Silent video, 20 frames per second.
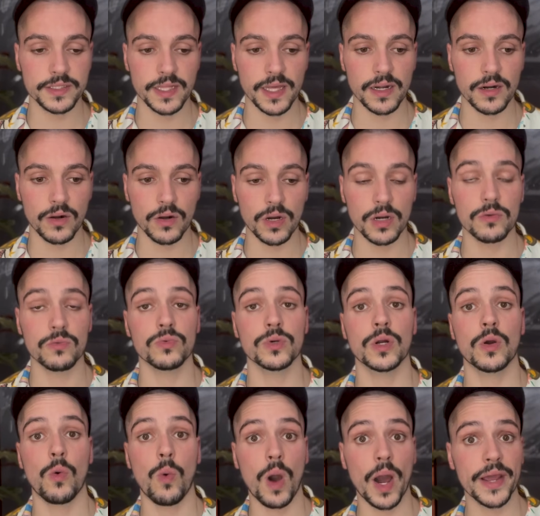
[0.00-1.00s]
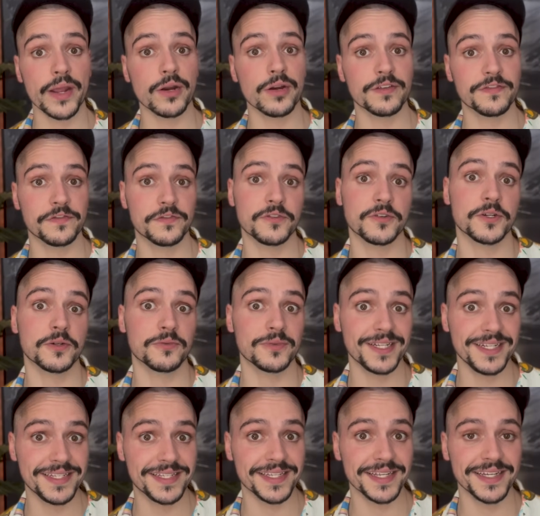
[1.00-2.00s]
that are required for a
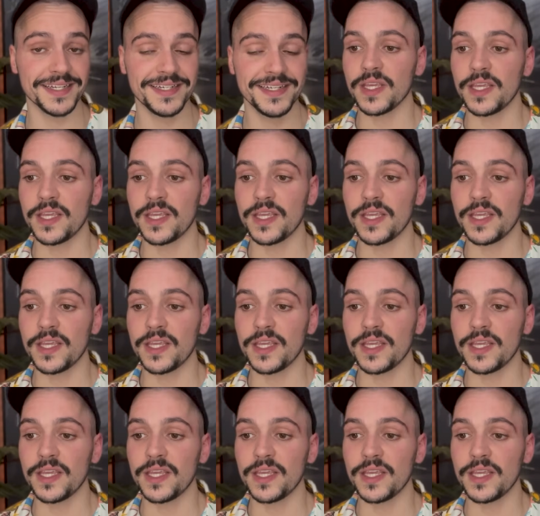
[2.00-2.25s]
reason.